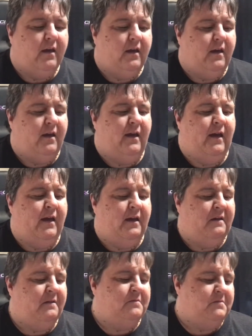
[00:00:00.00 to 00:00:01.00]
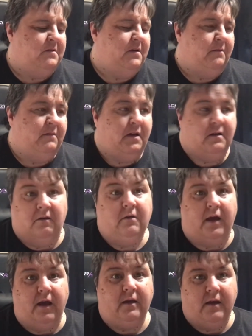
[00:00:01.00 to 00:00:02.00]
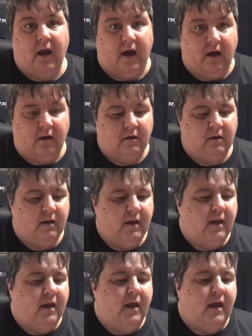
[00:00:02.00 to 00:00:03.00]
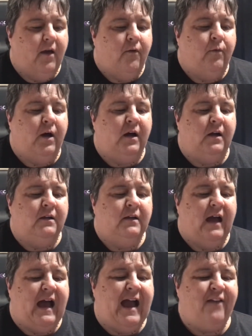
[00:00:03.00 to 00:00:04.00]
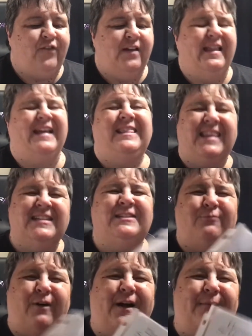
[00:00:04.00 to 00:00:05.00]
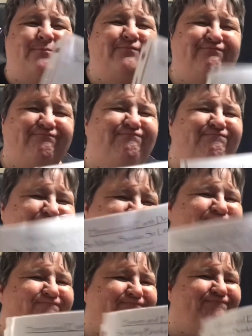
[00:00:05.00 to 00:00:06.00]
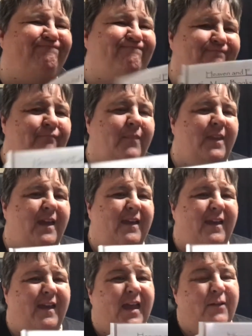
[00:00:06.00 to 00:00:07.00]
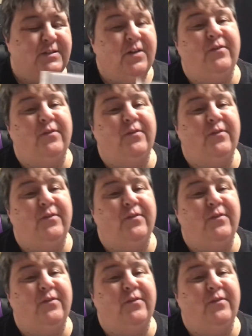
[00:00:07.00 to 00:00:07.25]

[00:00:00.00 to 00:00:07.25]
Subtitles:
And I'm like, okay, yeah. Well, I felt like this one, it was over